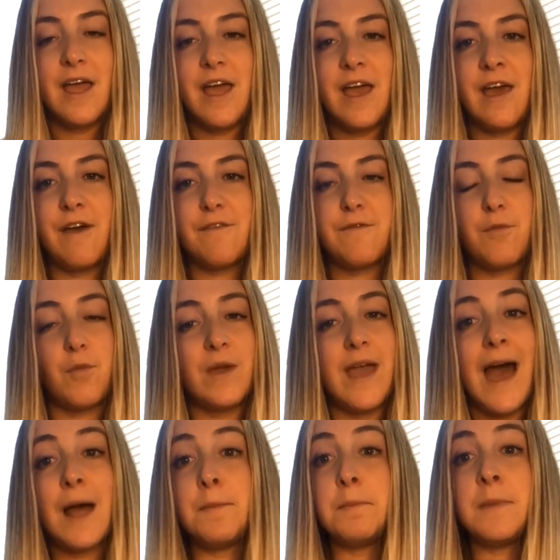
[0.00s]
If we
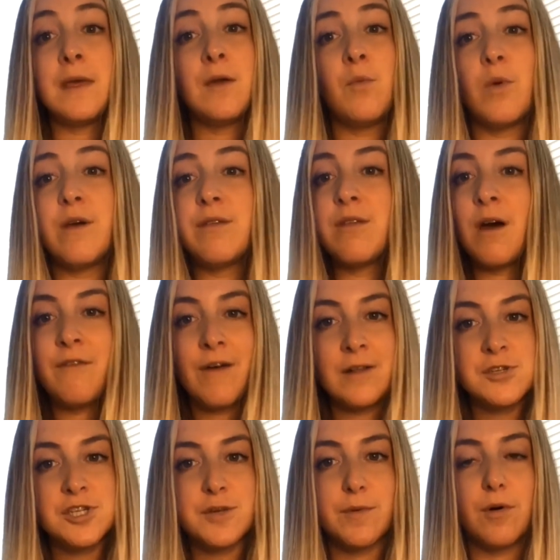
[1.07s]
had meat with a
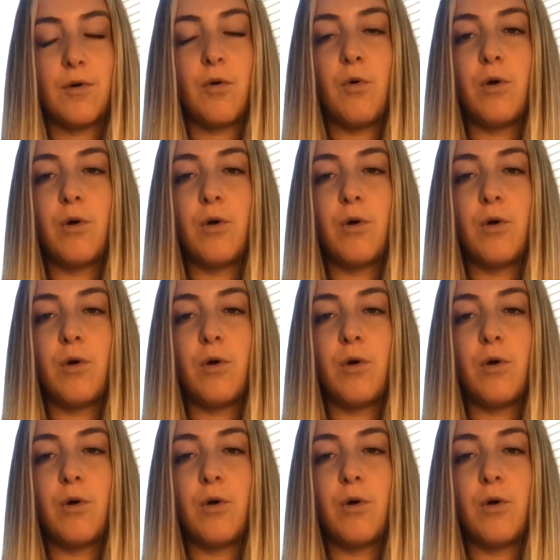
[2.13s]
vegetable,